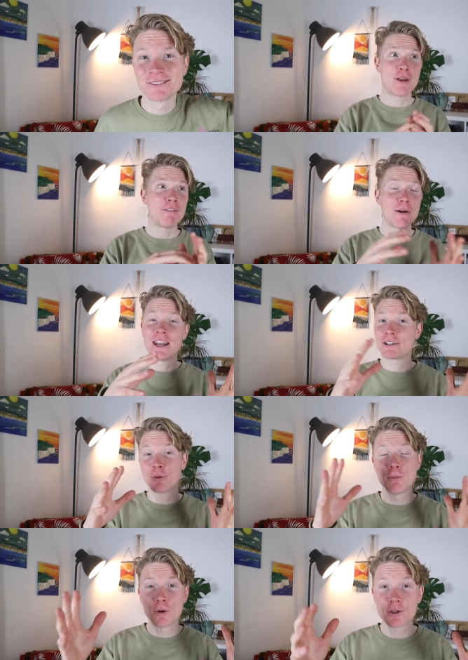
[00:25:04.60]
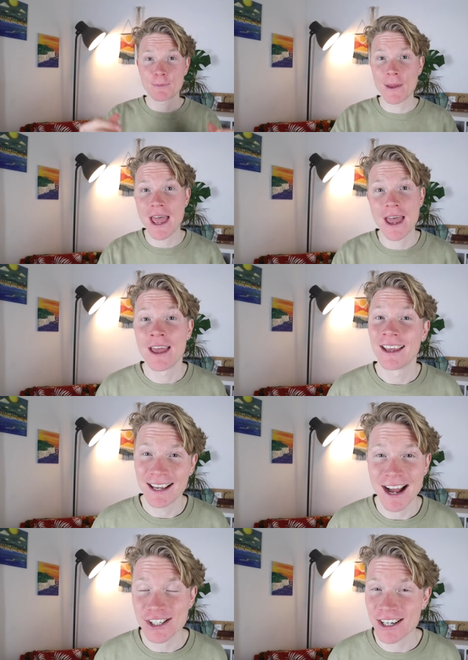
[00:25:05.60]
if you have a little more spare
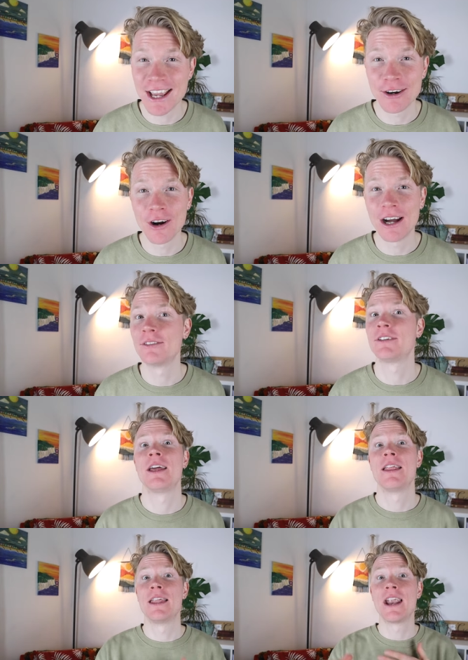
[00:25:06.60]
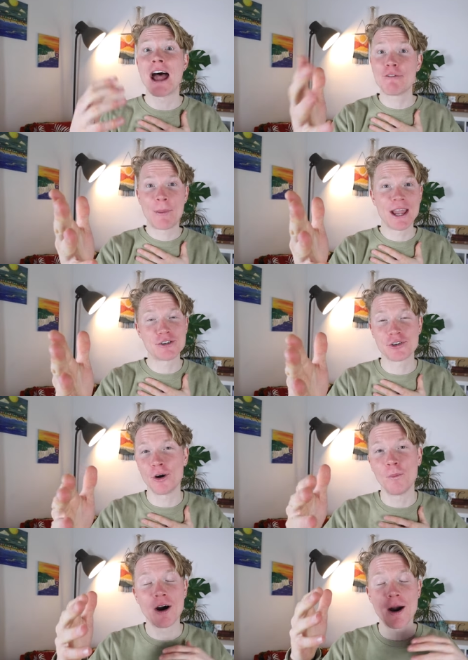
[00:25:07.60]
cash laying around, and I have a
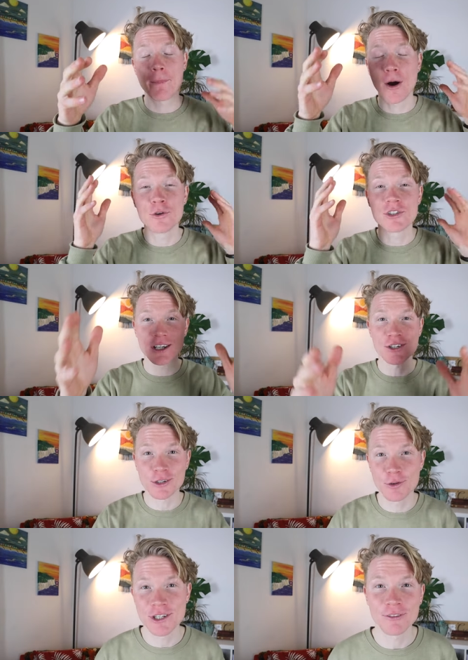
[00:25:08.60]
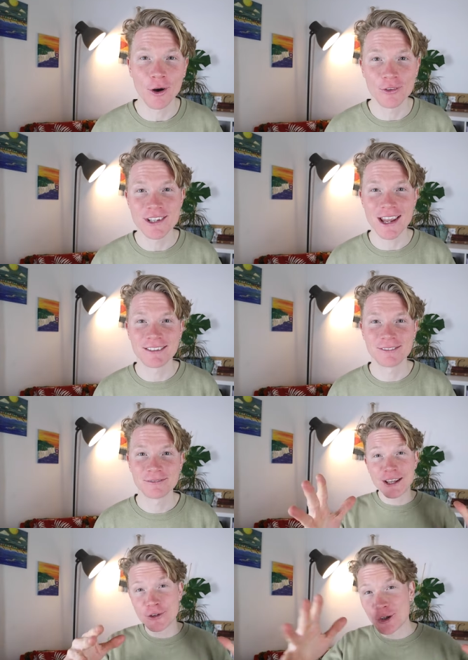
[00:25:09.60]
Patreon where I post exclusive content. I
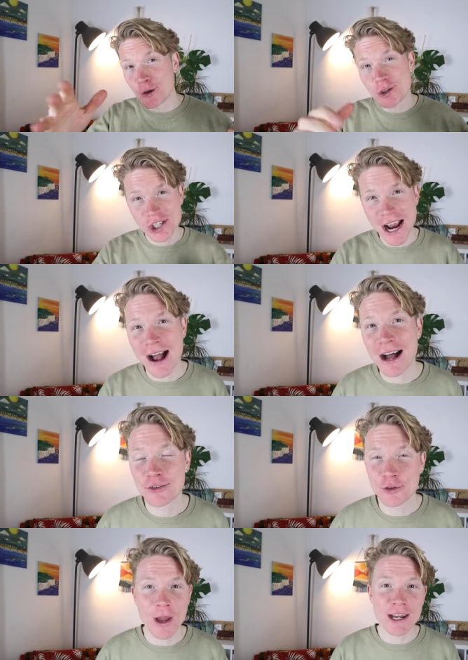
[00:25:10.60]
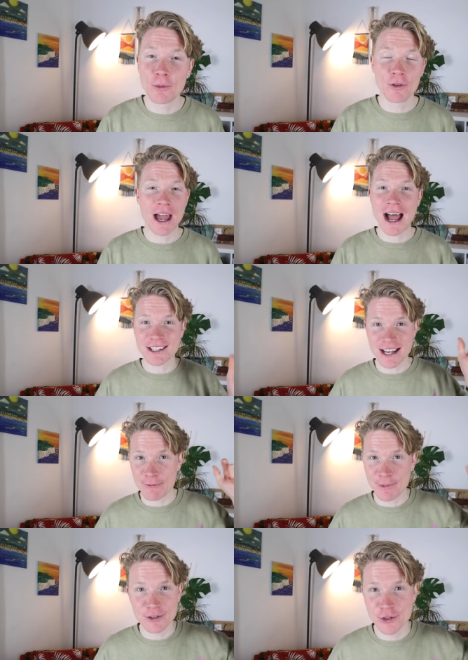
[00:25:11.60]
want to give a huge shout out to anyone that has
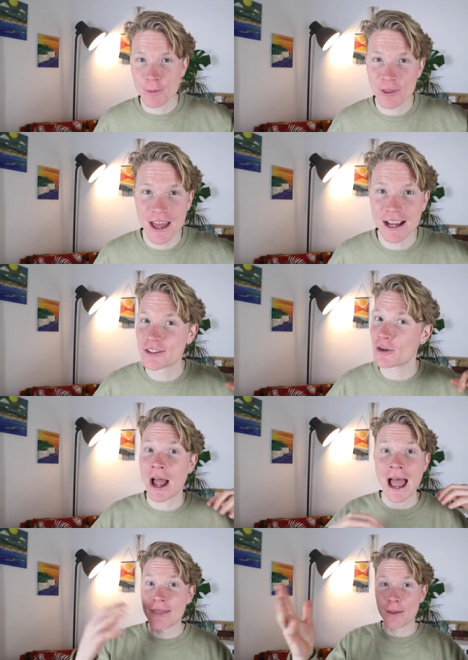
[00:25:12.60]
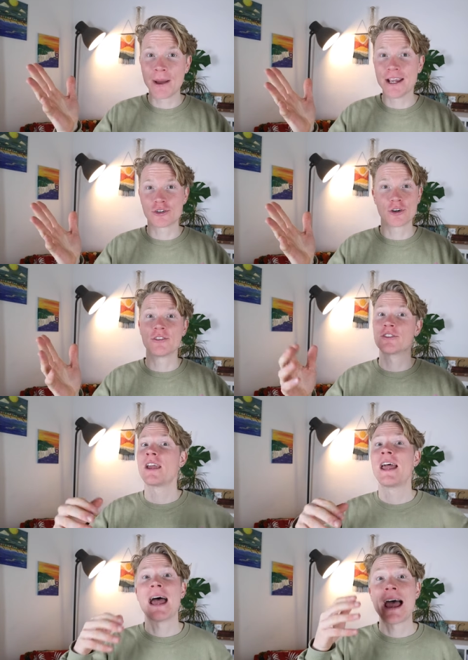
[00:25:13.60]
left me a super thanks and the
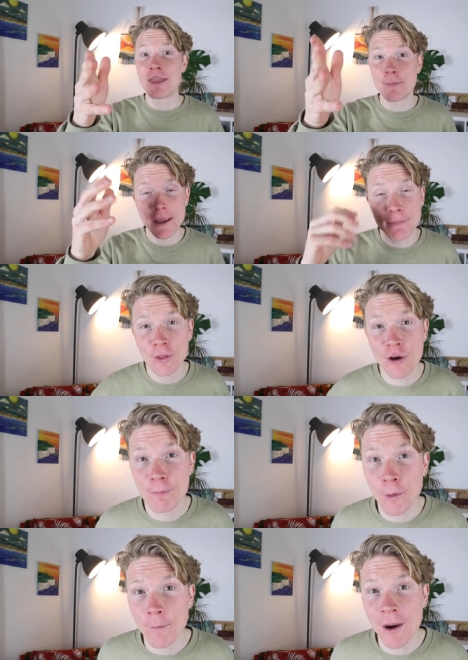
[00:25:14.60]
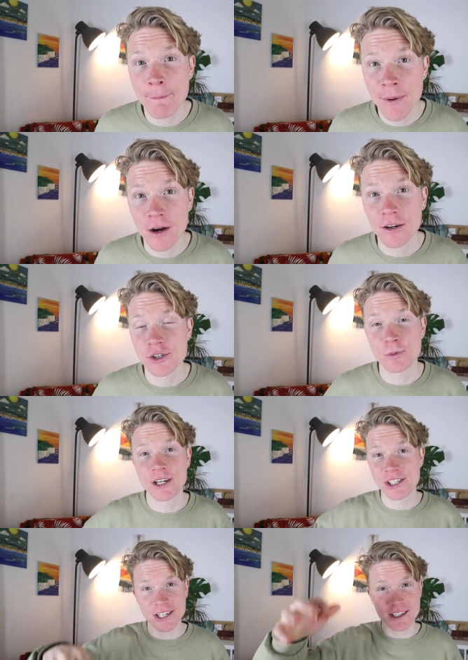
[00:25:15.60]
patrons and the people that have bought my merch,
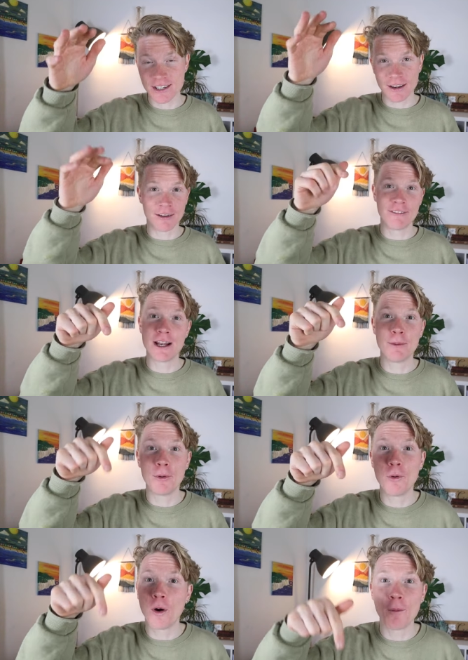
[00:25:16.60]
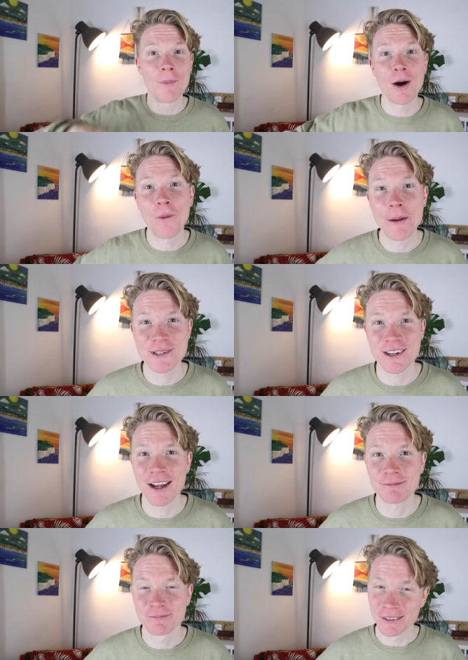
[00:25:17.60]
which is available on my
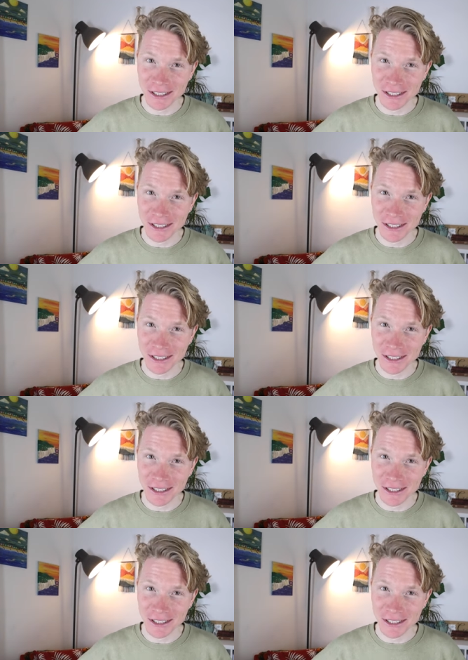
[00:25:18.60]
website.